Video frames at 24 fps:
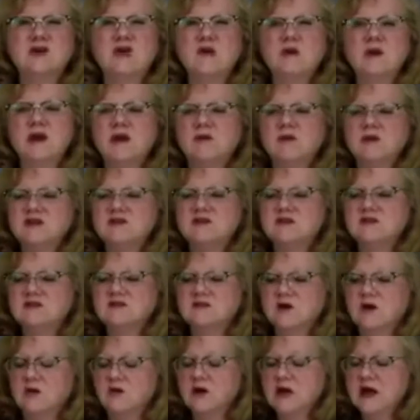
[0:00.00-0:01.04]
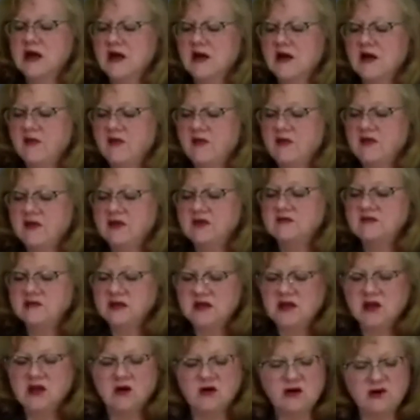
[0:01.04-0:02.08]
so many reasons. So this
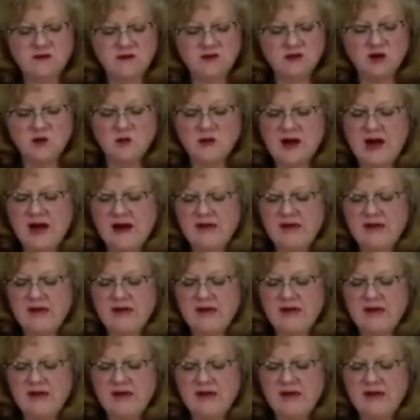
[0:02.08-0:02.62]
here, even though we